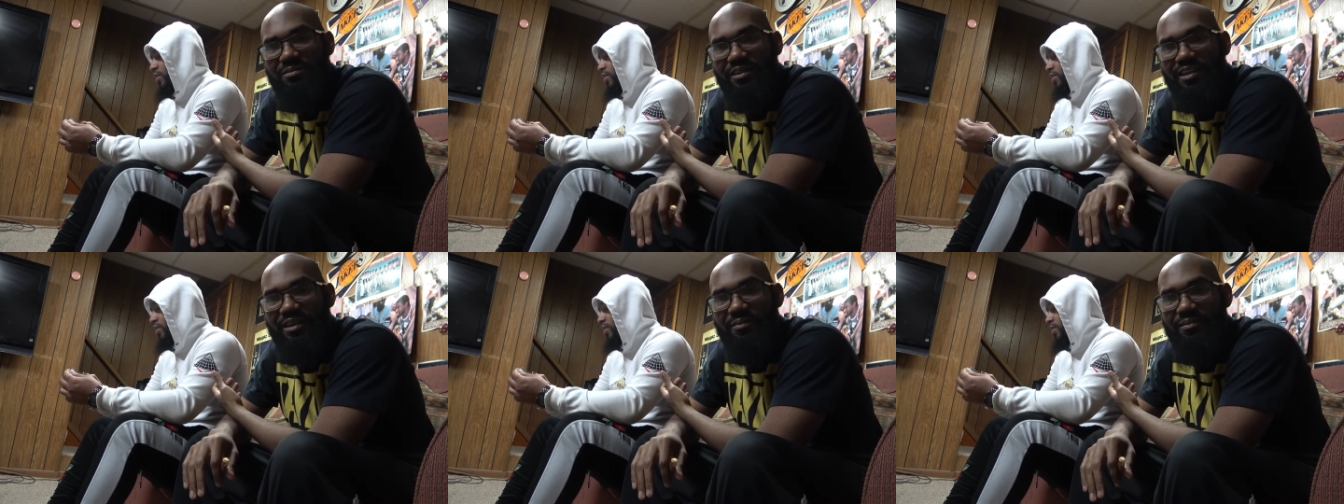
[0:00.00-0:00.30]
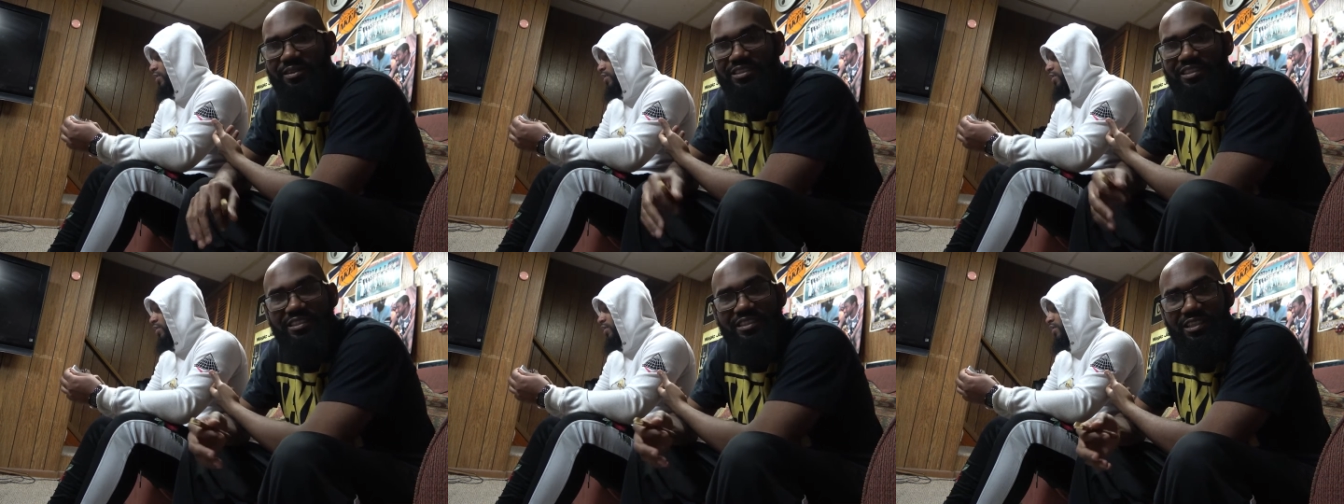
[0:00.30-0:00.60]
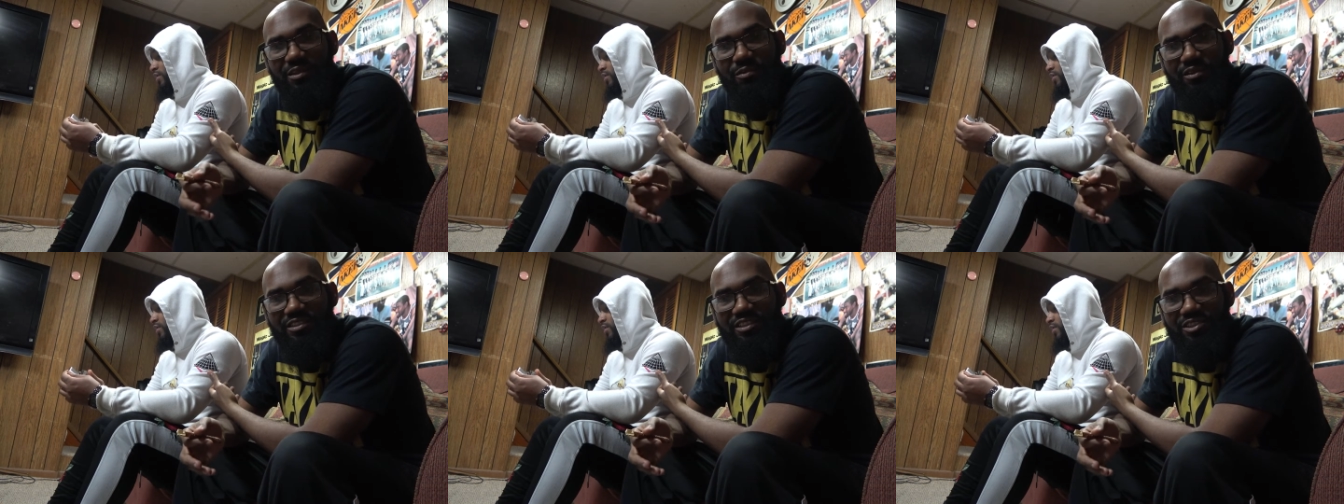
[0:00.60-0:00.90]
get me since
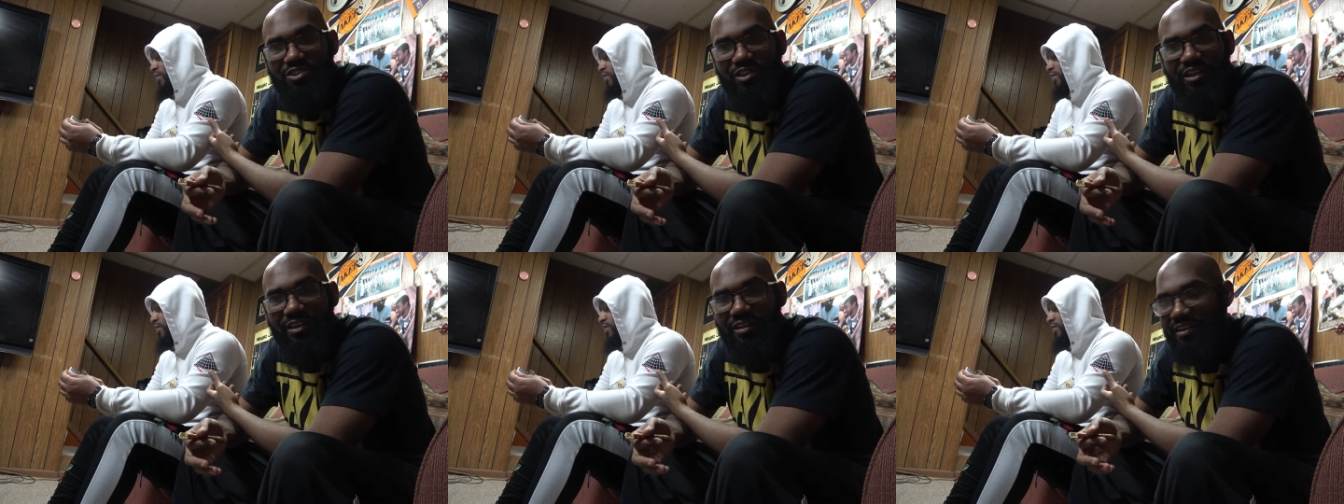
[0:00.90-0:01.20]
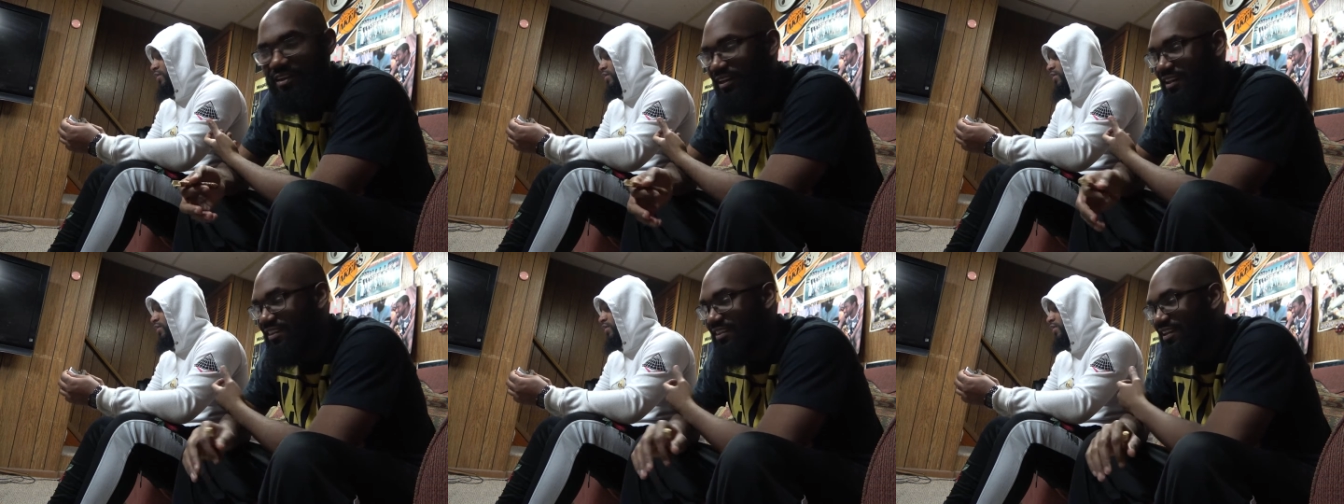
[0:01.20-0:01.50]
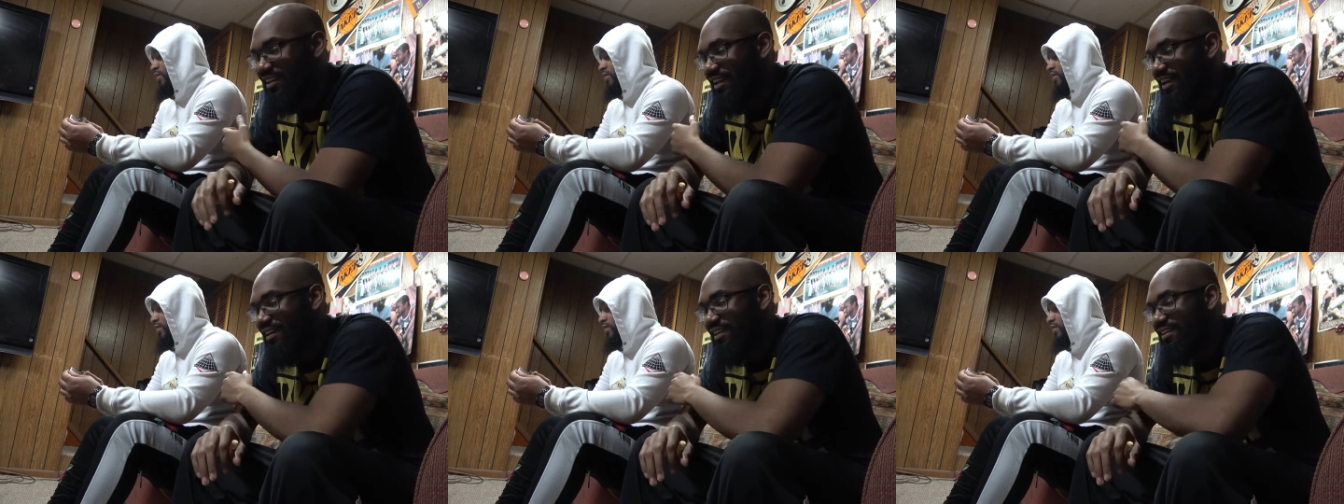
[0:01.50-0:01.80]
he wasn't drinking
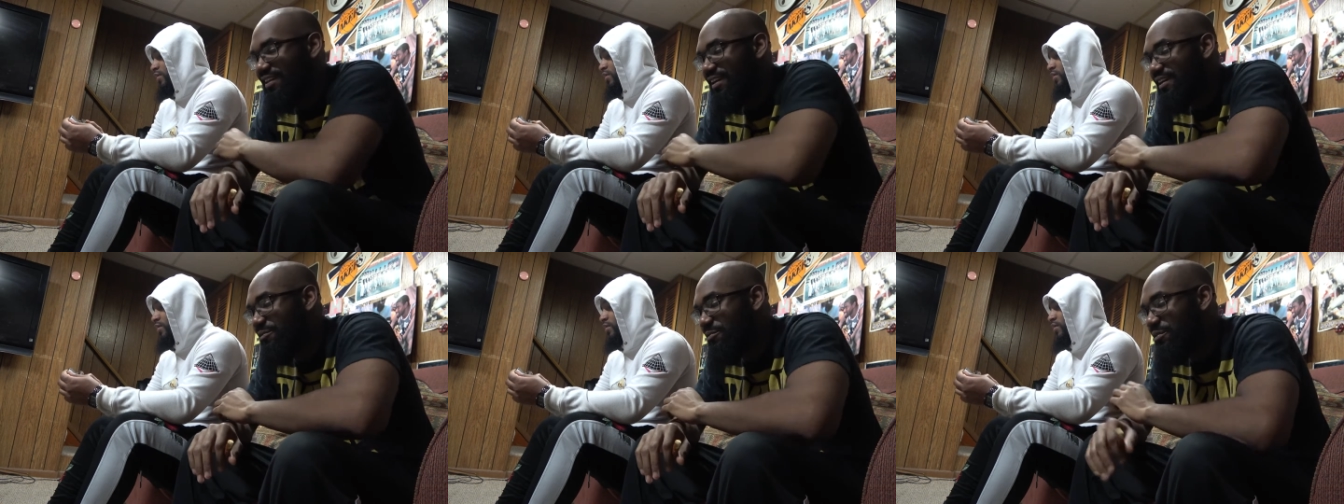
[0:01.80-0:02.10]
anything like that.